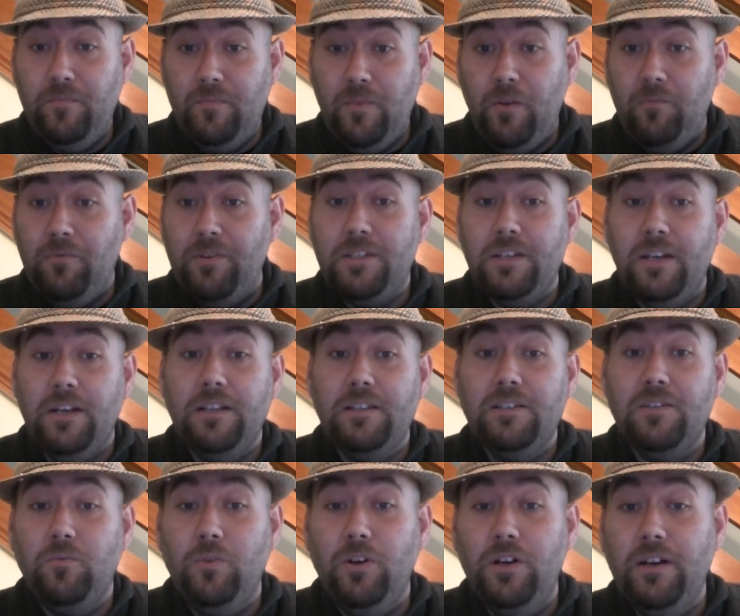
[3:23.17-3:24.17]
on returning
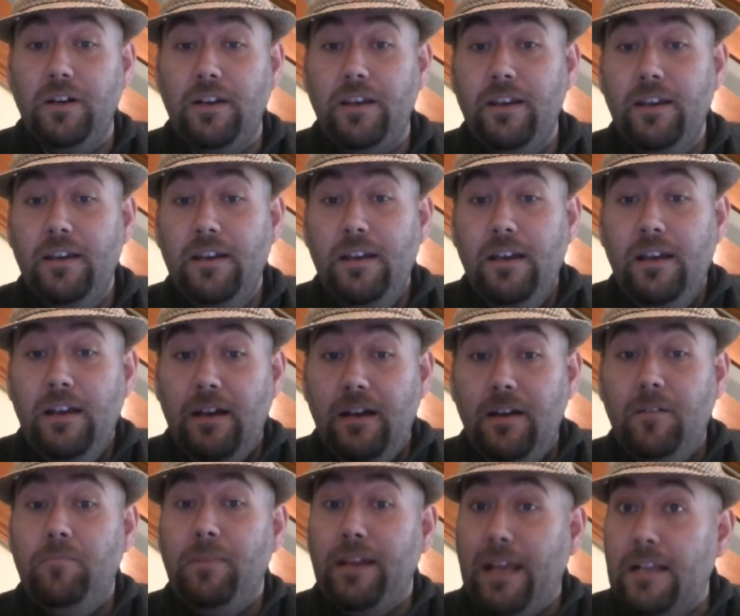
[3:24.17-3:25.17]
to work,
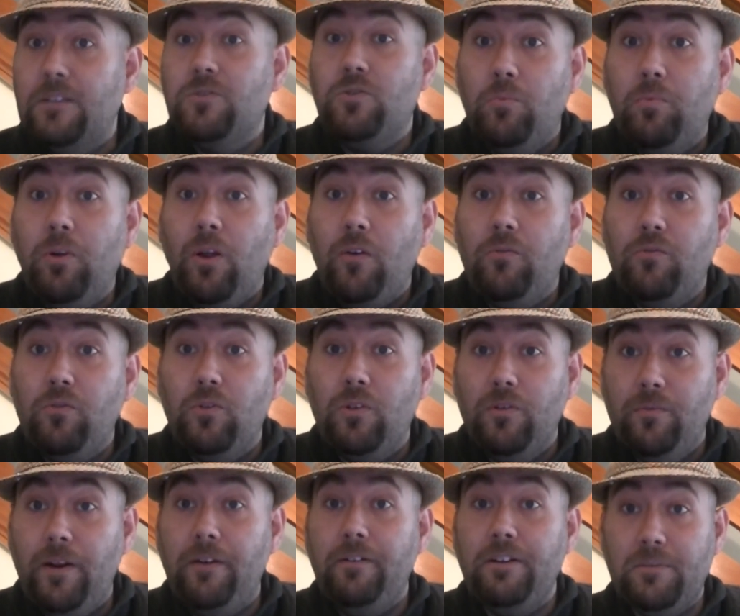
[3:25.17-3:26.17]
began to apply for all
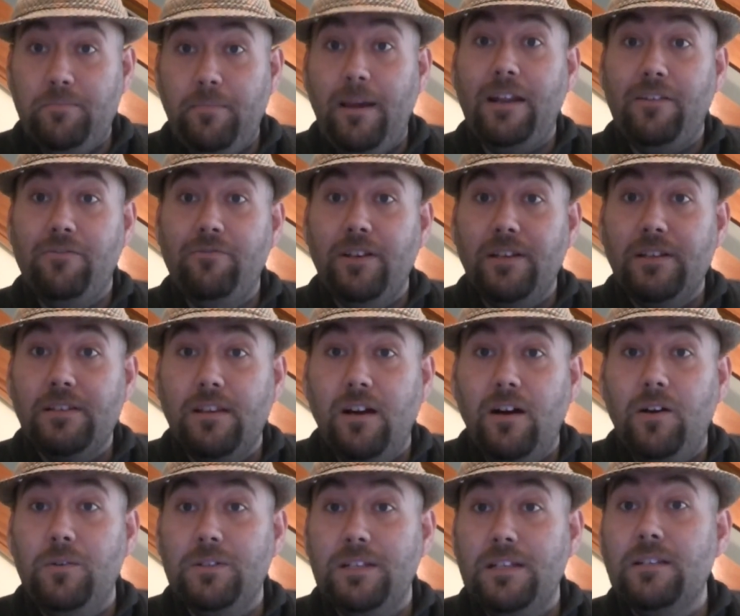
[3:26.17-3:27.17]
the various benefits that
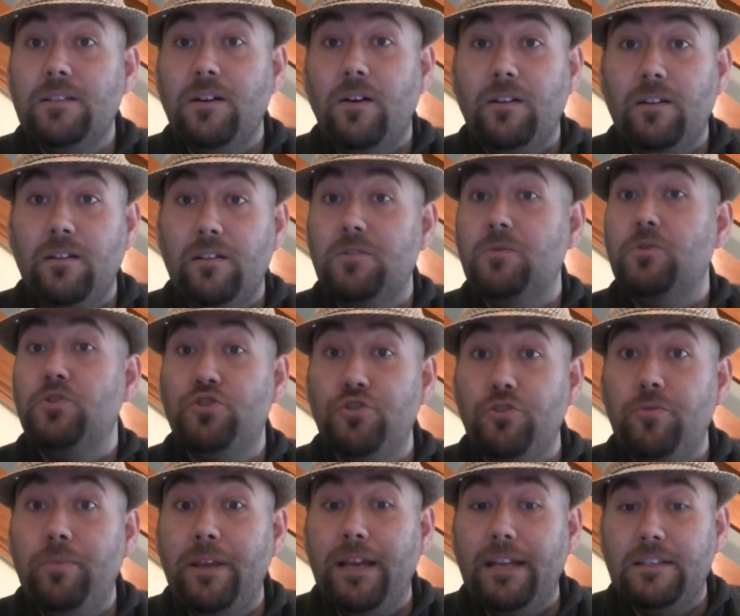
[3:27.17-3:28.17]
I was entitled to, or
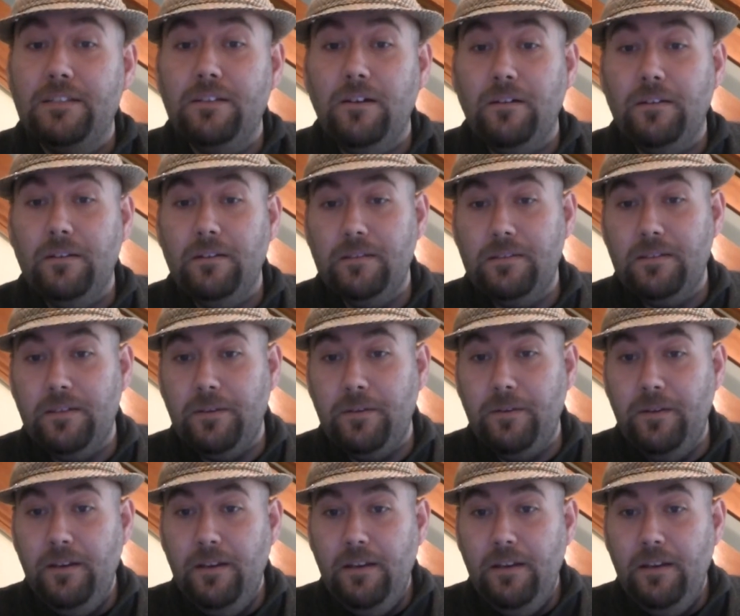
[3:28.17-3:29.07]
should be entitled to.